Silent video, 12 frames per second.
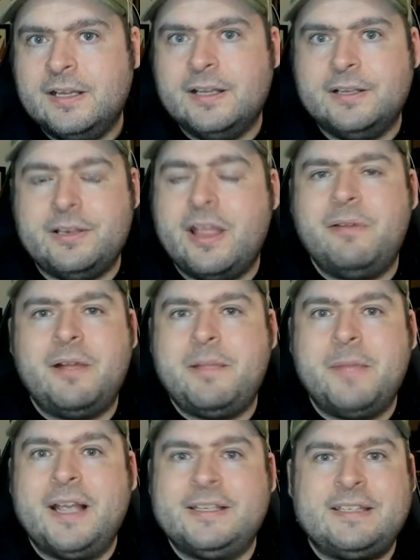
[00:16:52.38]
No way
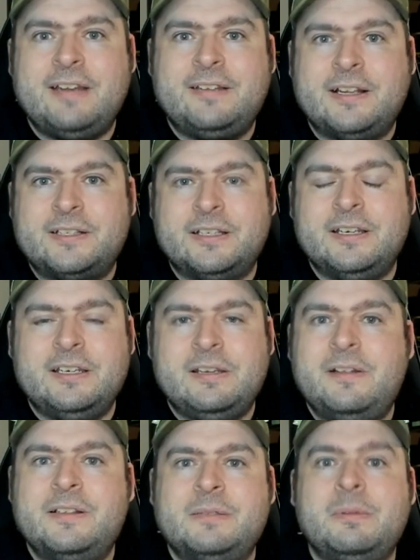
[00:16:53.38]
my stepdad's going to do
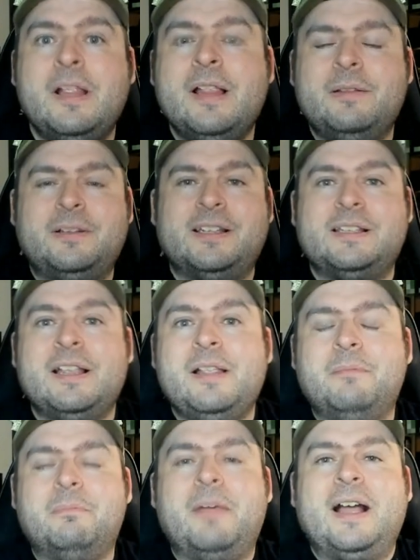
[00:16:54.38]
it because because
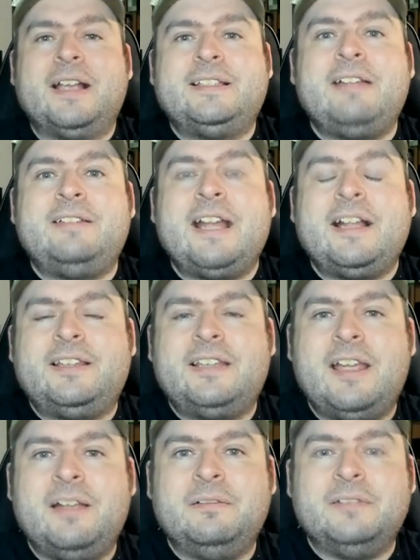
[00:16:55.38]
my stepdad
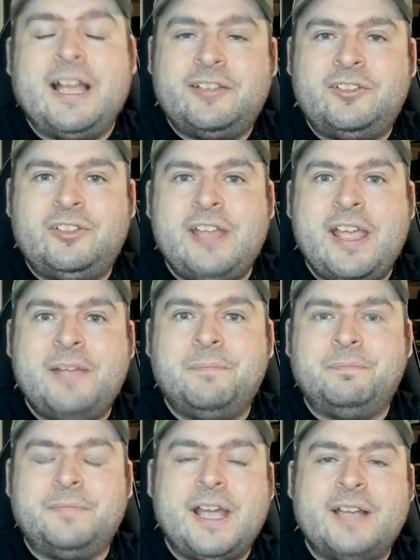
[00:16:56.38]
um, last year,
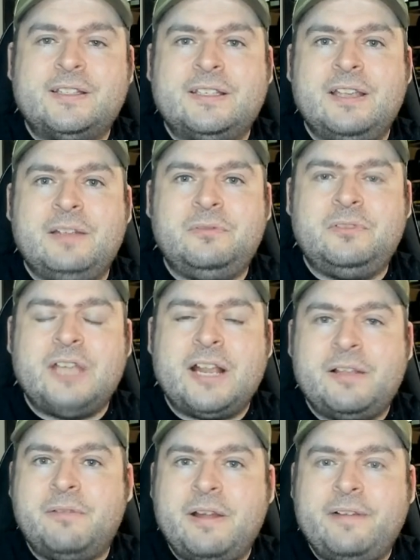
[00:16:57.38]
last um,
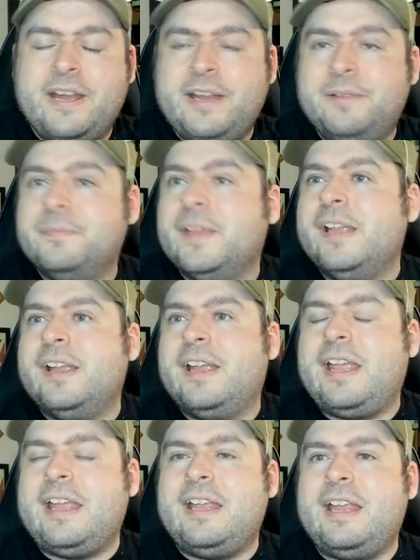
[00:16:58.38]
January,
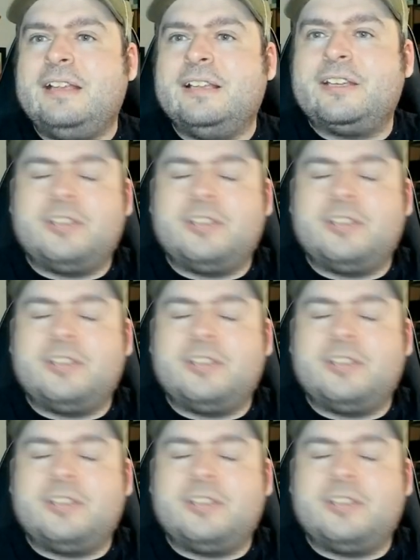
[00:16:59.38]
he, he literally